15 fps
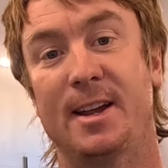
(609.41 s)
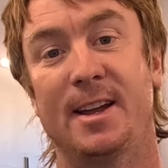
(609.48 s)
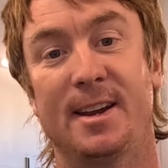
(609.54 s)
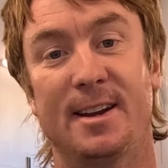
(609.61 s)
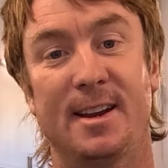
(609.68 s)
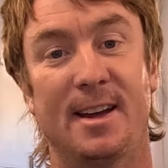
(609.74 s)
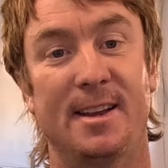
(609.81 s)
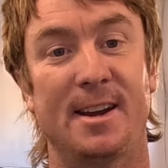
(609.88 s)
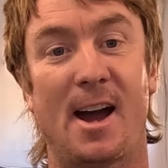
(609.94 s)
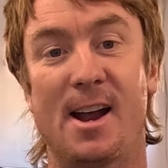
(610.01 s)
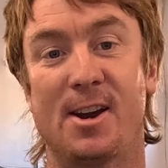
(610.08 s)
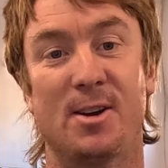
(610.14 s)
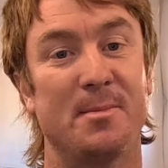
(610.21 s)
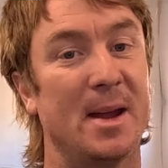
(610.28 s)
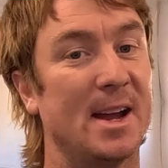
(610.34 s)
in an
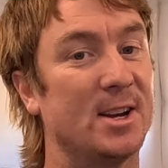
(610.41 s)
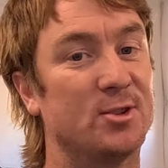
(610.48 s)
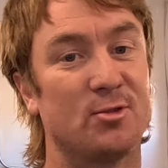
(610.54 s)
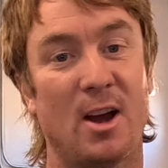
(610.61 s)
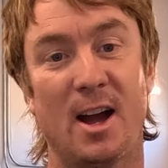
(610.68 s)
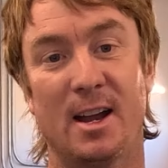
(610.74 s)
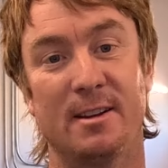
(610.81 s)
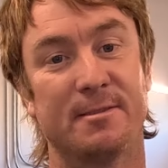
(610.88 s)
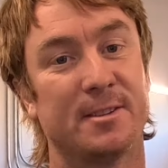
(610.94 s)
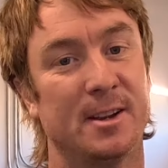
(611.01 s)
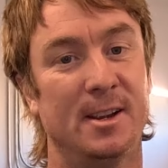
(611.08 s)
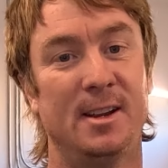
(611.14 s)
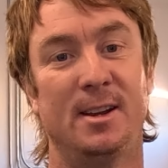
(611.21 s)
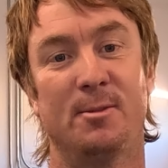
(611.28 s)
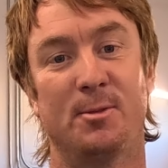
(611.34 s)
Ironman drive
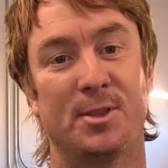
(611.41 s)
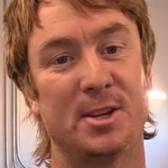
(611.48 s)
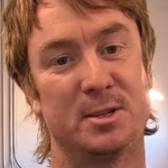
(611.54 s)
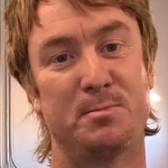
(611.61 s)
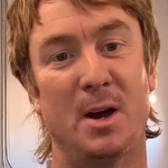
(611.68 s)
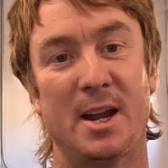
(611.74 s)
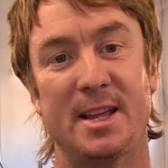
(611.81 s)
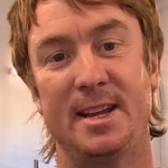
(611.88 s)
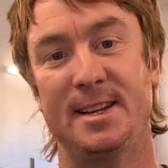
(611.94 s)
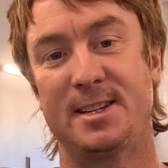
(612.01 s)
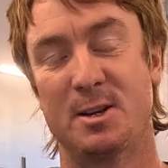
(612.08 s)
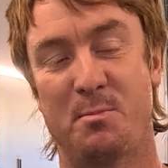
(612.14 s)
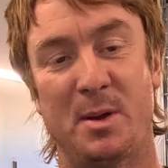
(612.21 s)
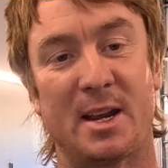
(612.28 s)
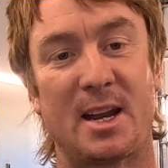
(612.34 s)
with his buddy
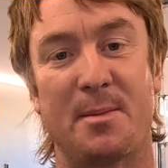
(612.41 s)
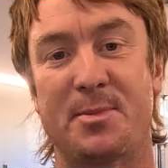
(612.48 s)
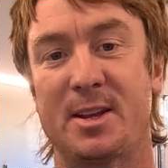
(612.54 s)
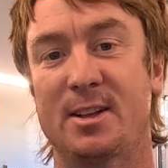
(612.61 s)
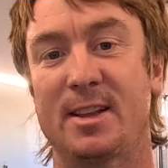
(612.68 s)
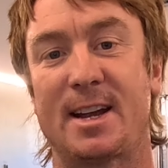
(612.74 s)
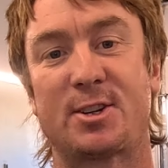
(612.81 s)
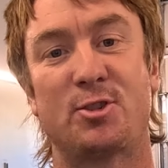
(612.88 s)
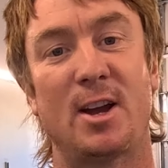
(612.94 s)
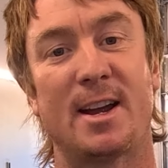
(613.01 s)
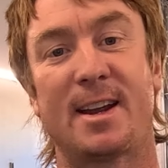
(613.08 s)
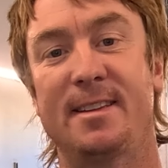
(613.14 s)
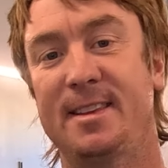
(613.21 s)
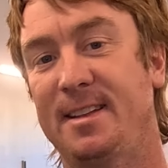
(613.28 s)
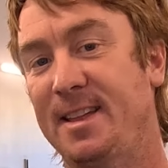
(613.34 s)
to pick up the
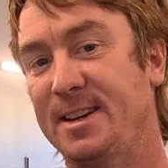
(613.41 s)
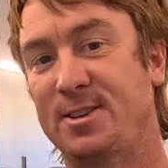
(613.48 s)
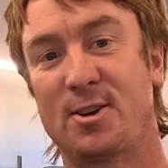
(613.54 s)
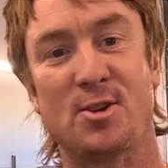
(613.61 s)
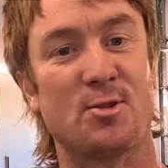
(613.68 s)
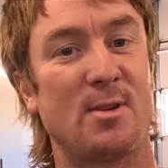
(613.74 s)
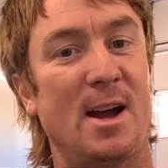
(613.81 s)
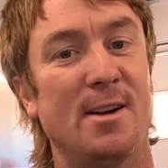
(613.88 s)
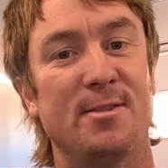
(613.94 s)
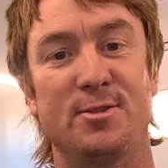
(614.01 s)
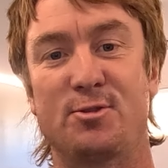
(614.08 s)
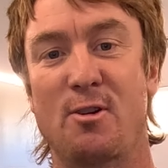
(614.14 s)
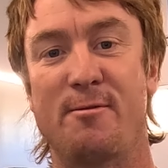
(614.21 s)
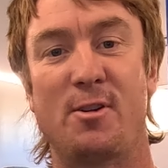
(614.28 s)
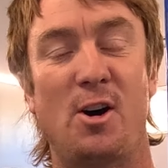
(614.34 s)
Electrek, and then they turned around and
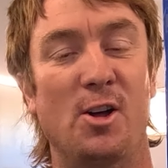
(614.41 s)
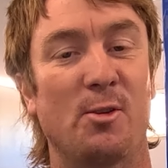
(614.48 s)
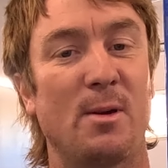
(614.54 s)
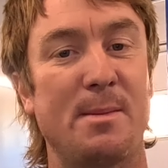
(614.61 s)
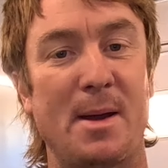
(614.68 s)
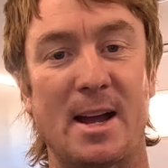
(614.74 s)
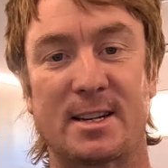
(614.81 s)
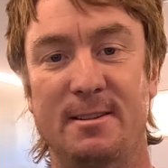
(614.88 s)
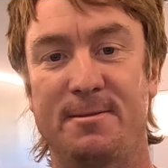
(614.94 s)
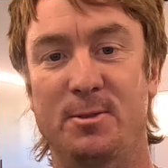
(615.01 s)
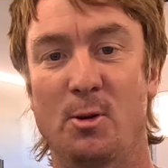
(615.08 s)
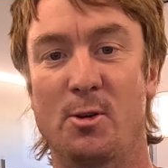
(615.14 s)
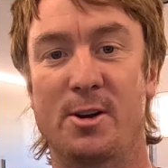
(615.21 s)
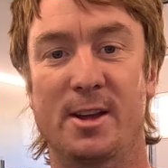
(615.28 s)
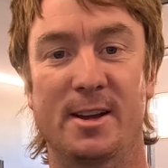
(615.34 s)
drove all the way back to
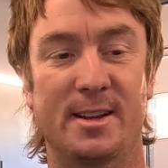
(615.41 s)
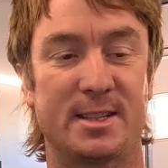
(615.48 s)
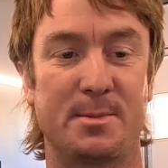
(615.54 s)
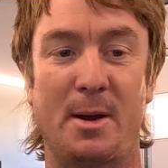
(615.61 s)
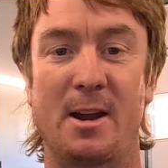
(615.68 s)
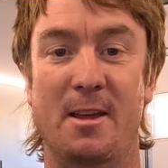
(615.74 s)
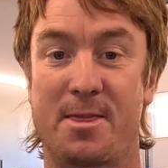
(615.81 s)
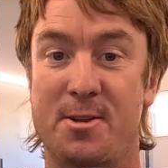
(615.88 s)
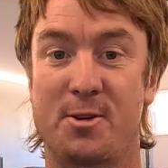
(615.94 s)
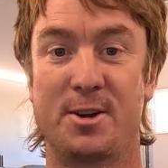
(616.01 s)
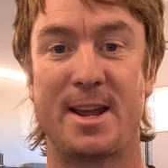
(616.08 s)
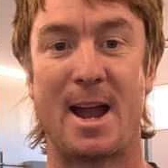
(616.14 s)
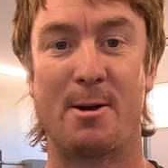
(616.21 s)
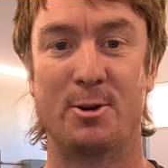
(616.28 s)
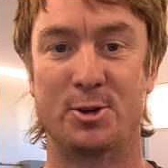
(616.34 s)
Florida. It's about a
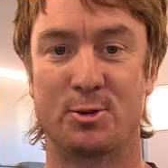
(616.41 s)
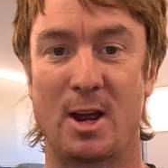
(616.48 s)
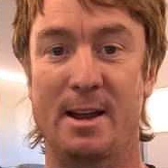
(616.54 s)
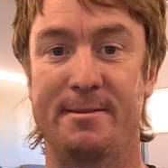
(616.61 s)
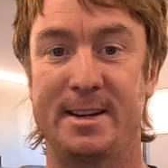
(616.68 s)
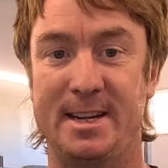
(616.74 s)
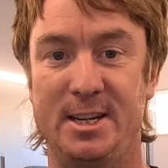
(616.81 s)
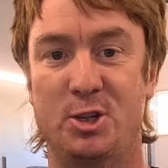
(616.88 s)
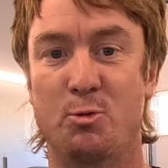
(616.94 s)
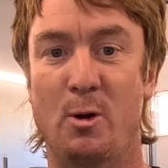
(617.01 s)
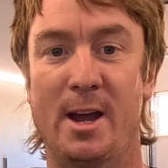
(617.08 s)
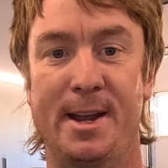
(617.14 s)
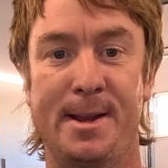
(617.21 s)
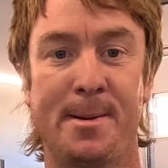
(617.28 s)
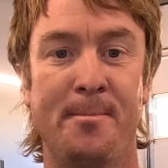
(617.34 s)
30-hour drive each
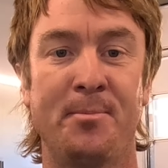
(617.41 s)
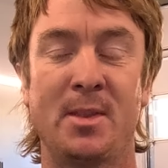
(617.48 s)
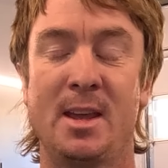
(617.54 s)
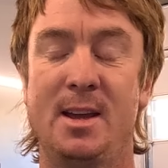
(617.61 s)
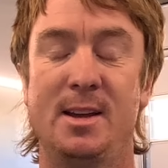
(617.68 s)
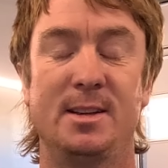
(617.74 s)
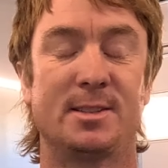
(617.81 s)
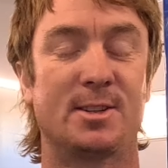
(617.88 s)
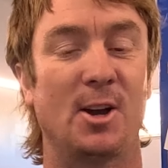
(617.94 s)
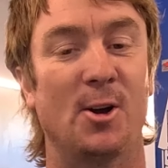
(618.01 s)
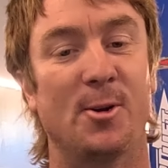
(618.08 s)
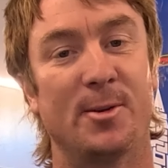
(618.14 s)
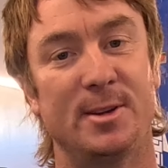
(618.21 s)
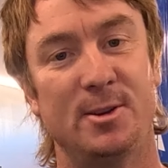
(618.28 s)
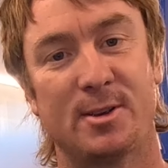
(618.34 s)
way.
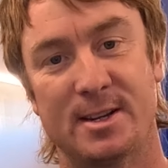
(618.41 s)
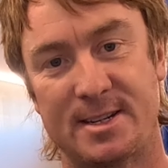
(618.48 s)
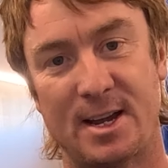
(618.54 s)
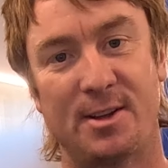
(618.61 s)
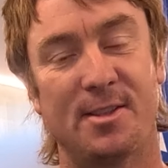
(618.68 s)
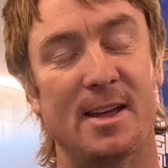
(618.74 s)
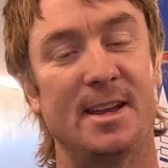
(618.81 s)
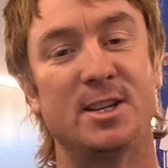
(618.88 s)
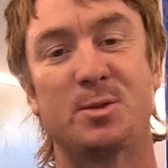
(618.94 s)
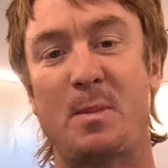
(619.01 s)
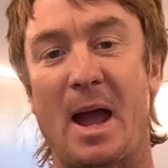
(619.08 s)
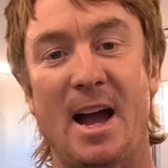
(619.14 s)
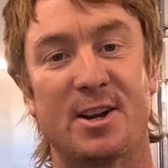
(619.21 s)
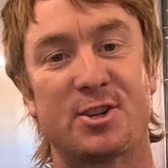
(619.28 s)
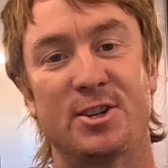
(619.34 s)
So you can tell that his
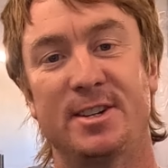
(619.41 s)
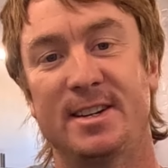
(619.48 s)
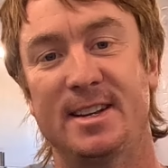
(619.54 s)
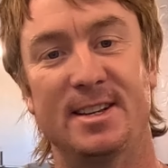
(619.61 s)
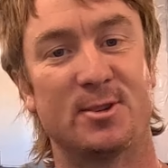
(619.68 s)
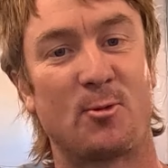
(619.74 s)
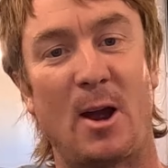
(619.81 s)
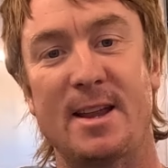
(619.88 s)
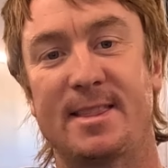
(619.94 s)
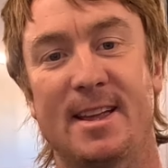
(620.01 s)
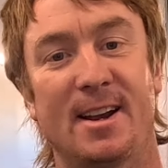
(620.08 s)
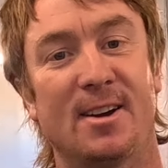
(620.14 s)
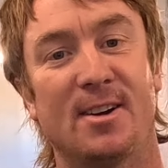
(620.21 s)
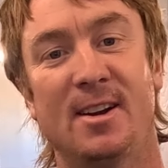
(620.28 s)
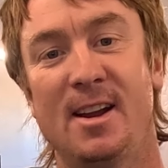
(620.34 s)
passion is right
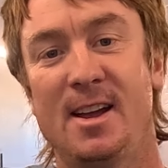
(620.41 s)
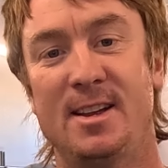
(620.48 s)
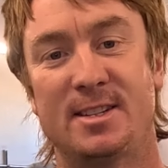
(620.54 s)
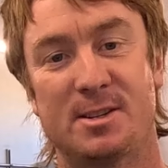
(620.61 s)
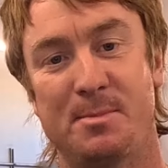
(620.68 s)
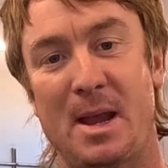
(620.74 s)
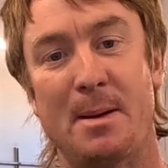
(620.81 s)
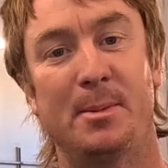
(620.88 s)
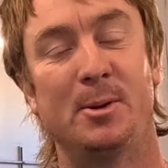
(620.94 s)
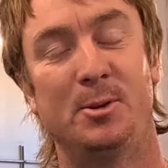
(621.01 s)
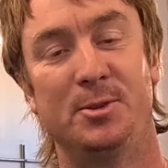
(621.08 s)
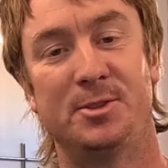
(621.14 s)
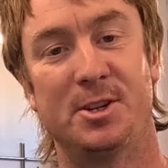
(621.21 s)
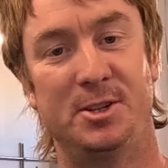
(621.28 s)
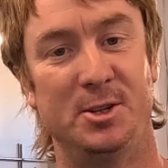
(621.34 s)
there to be
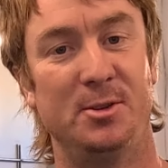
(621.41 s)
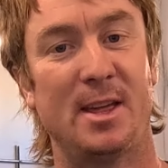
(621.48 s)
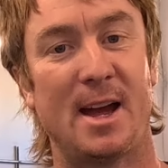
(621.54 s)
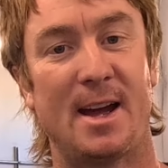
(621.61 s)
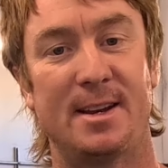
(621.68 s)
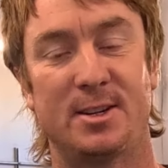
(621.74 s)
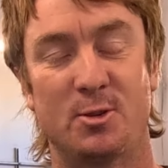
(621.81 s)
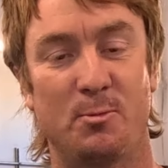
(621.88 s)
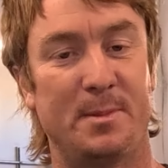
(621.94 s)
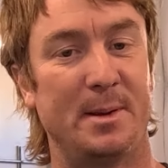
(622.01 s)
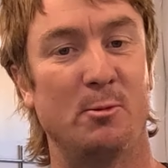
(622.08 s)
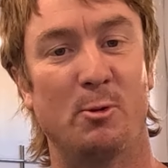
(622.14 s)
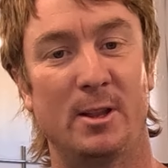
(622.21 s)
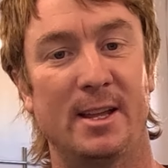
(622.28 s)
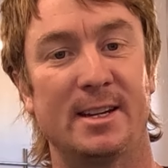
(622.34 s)
able to do that, to be
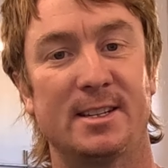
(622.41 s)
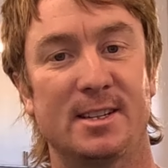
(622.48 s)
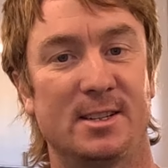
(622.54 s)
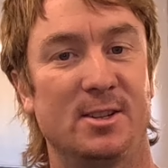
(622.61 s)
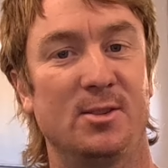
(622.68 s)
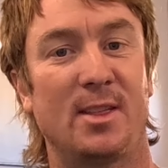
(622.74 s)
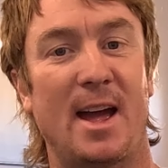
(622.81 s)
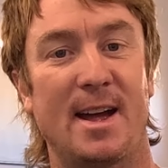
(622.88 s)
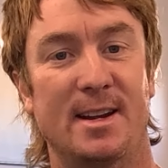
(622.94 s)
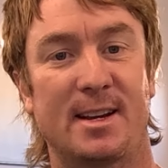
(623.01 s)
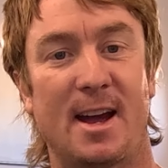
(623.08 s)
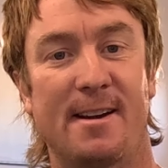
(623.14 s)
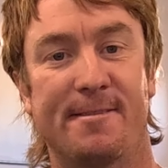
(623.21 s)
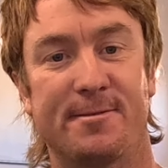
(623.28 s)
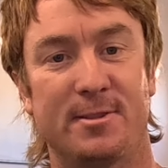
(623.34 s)
willing to do that
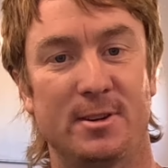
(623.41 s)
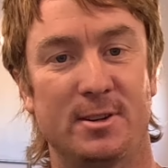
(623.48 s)
kind of